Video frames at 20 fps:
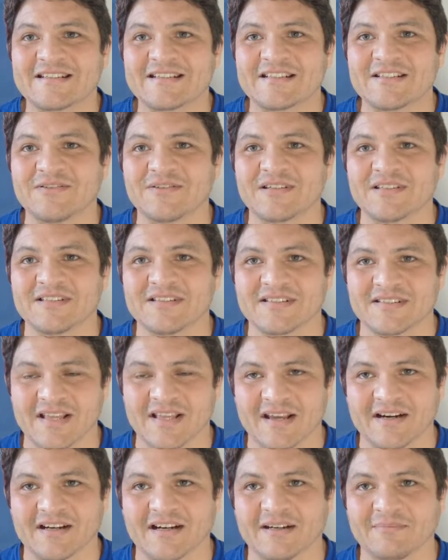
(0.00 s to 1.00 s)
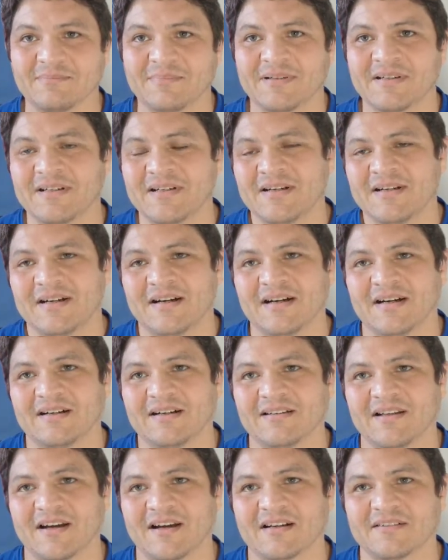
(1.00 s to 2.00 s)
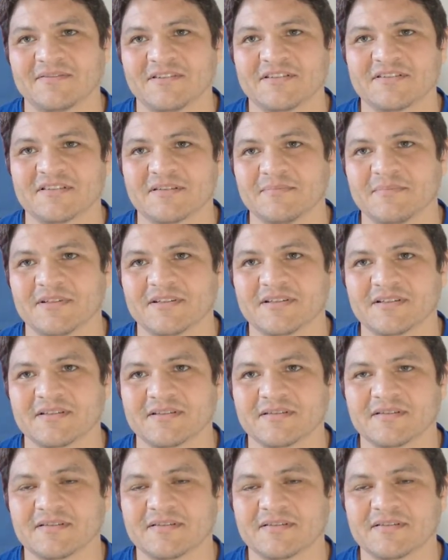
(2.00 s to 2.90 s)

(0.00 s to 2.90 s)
you can set up a lot of your submissions.